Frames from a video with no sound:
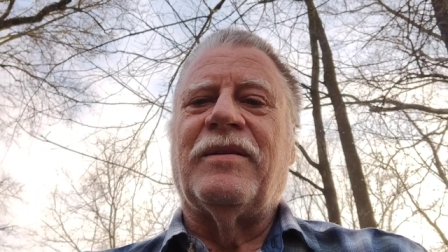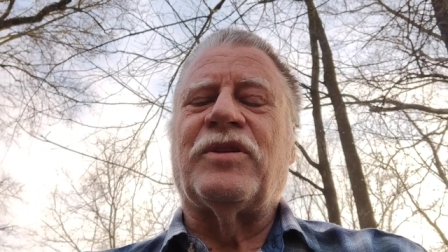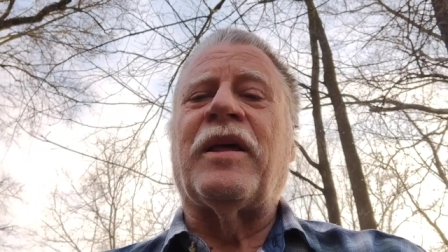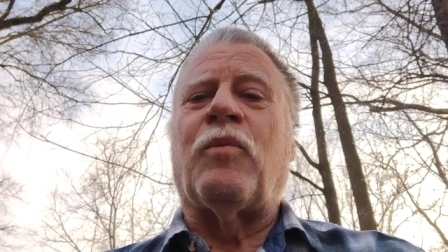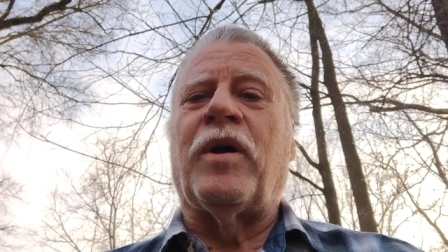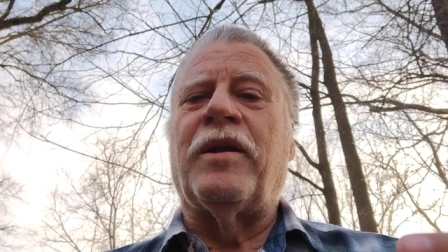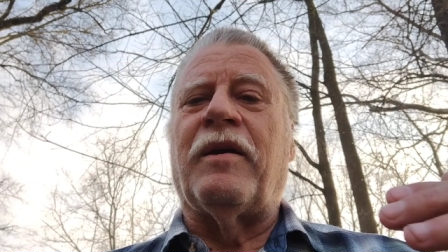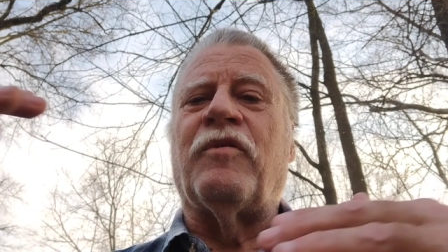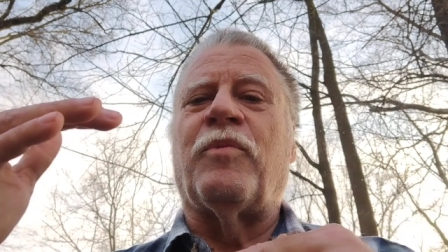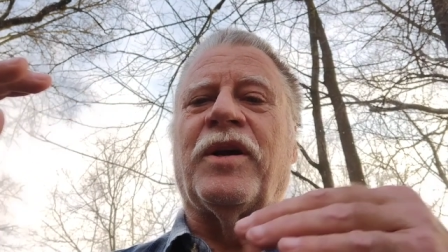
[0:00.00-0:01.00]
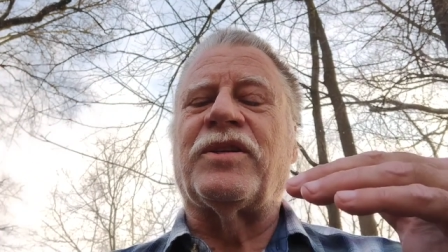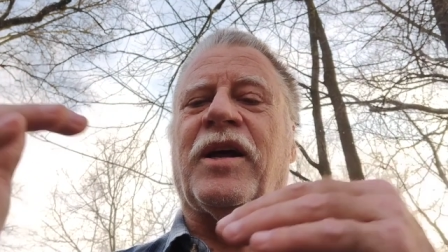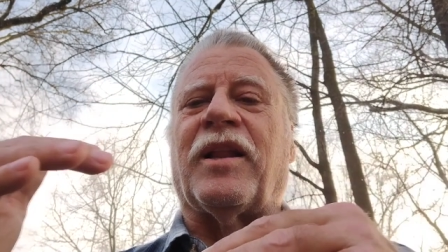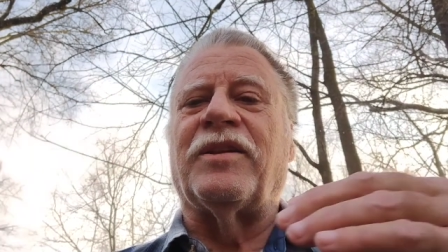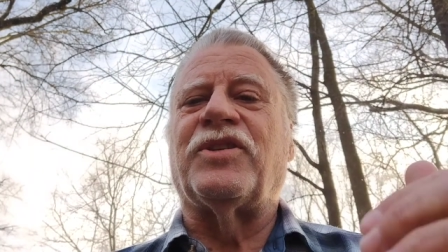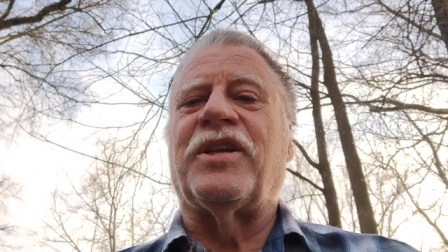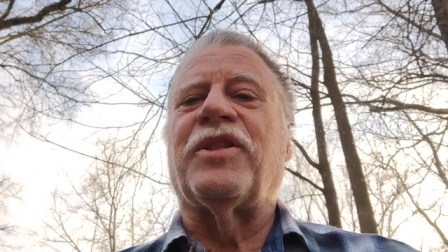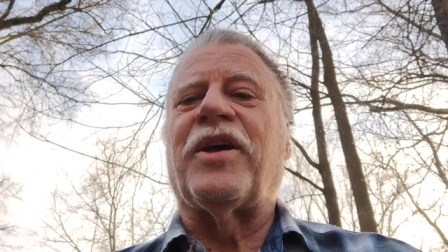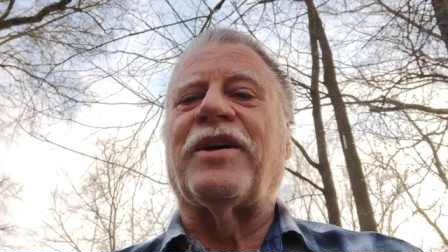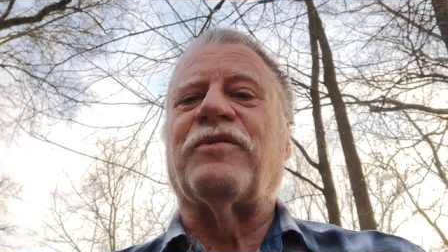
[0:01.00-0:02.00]
So that way, everybody's got at least
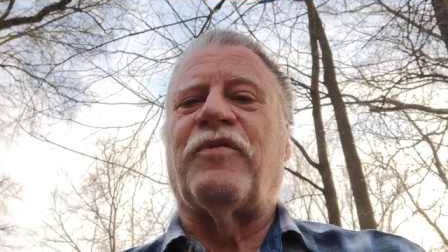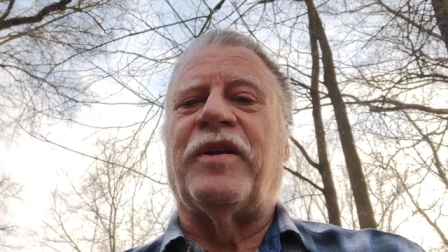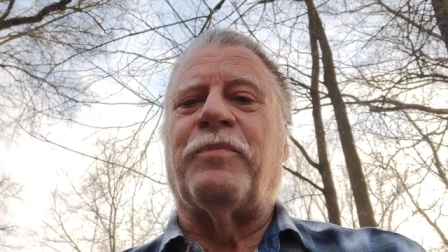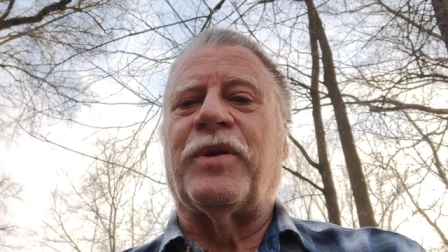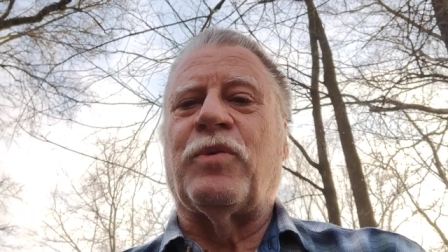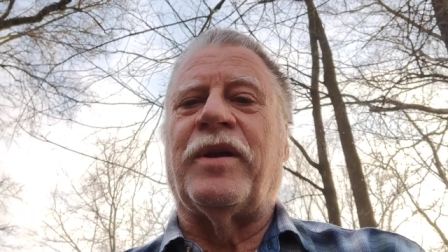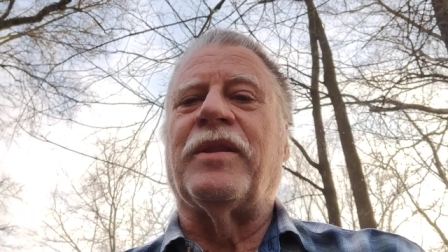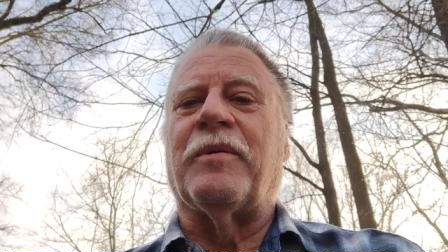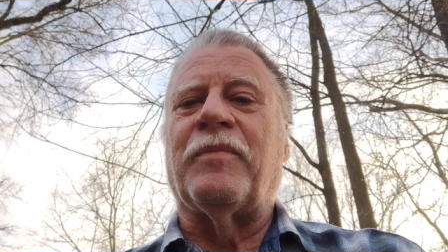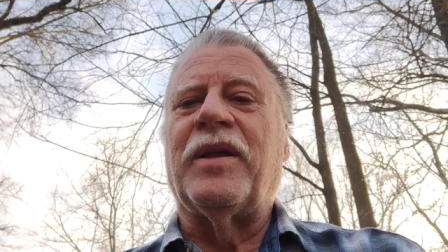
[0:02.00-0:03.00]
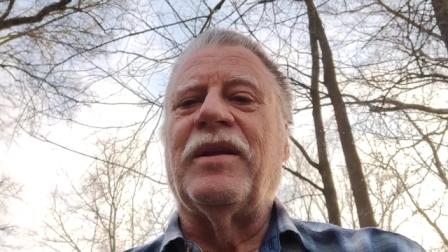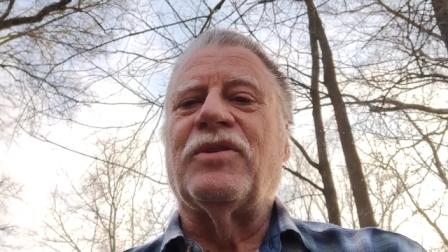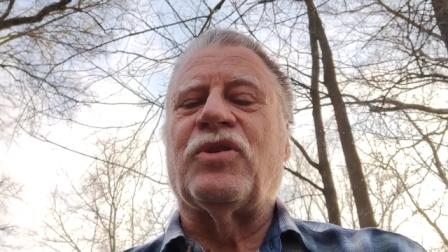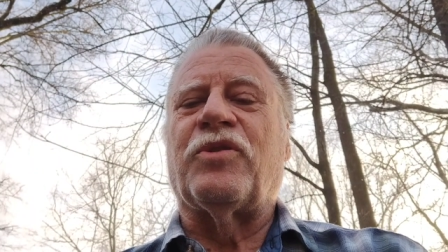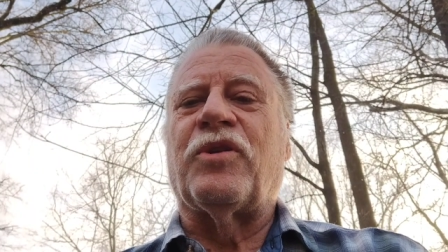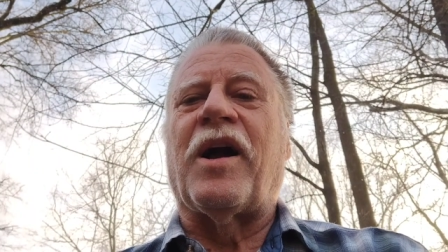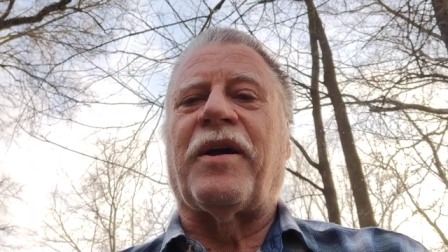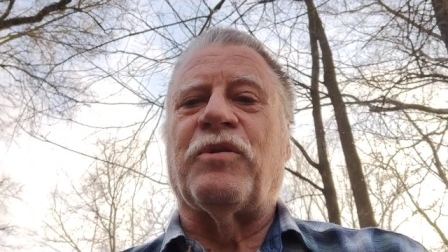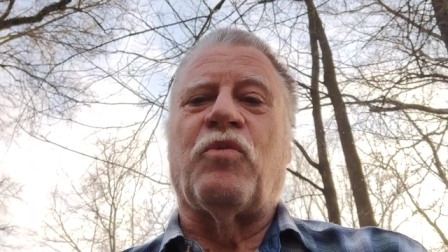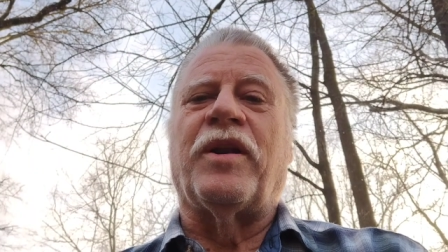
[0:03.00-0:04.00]
10,000 feet between them, so they're not
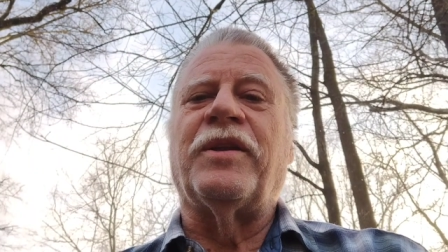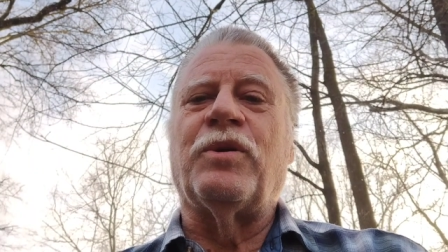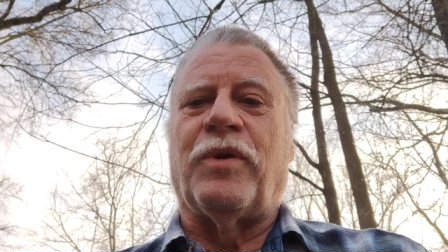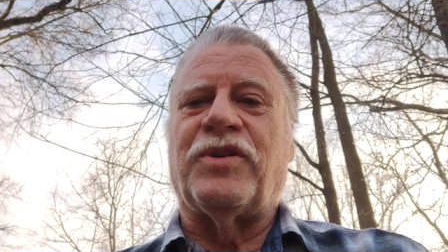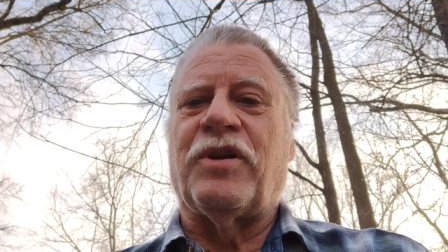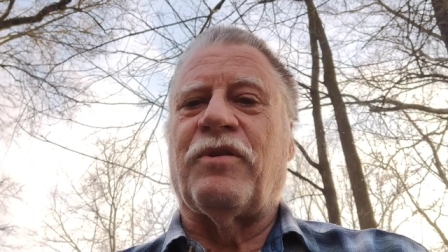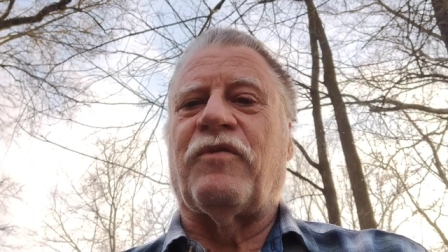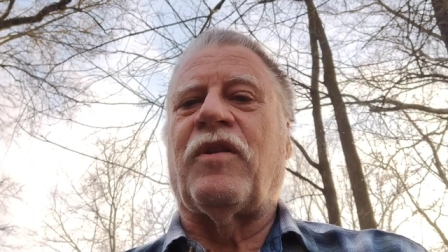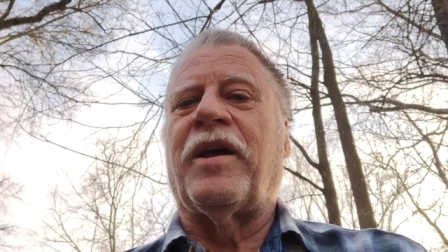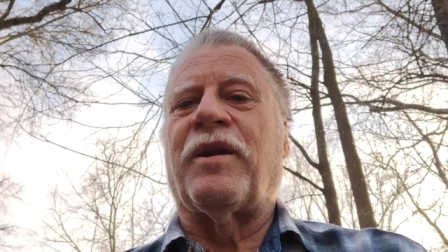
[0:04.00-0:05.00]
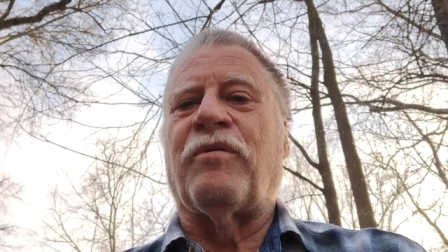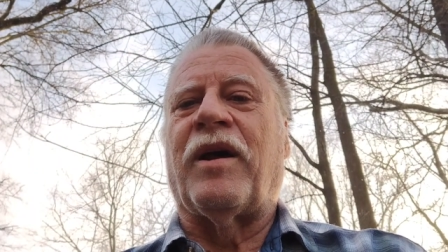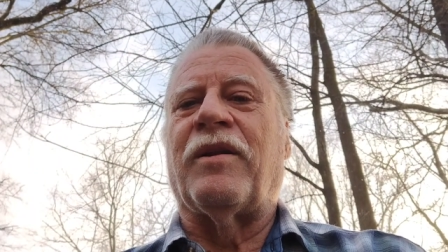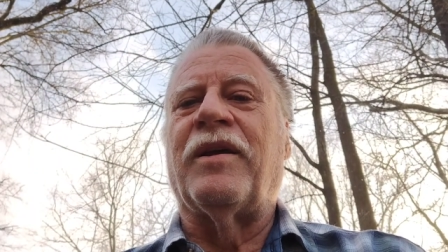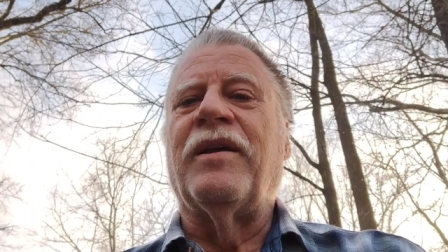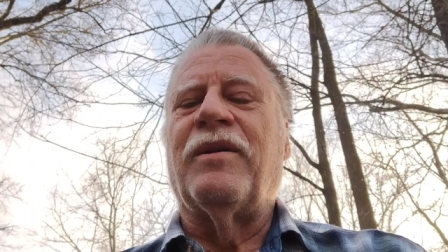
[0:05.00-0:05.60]
going to run into each other flying around.